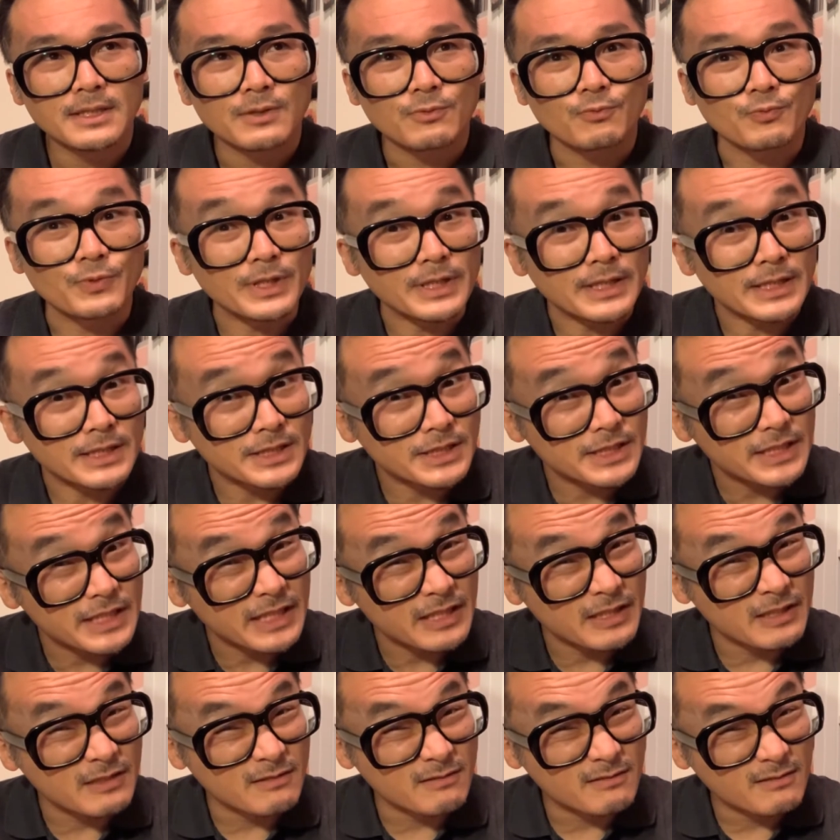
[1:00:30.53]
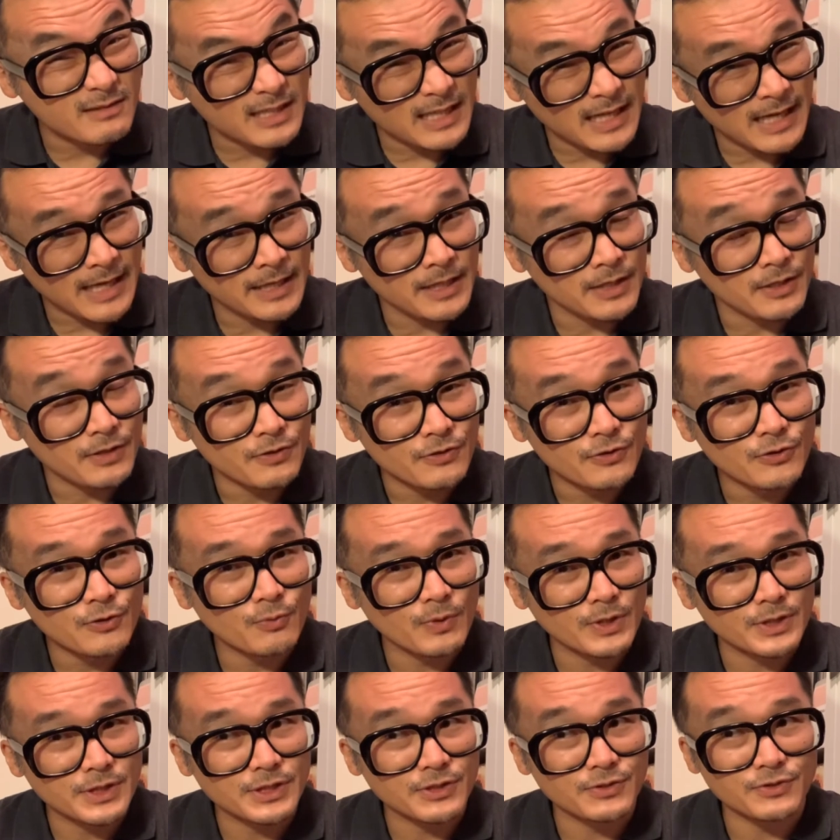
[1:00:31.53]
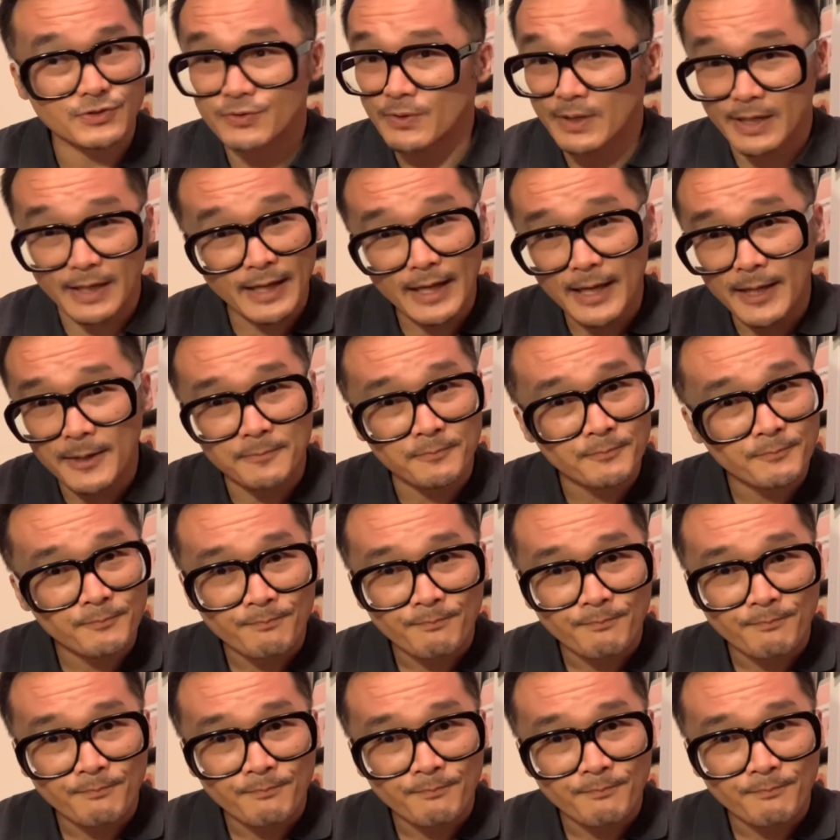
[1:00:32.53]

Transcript: really, she kind of knew what she was doing. Again,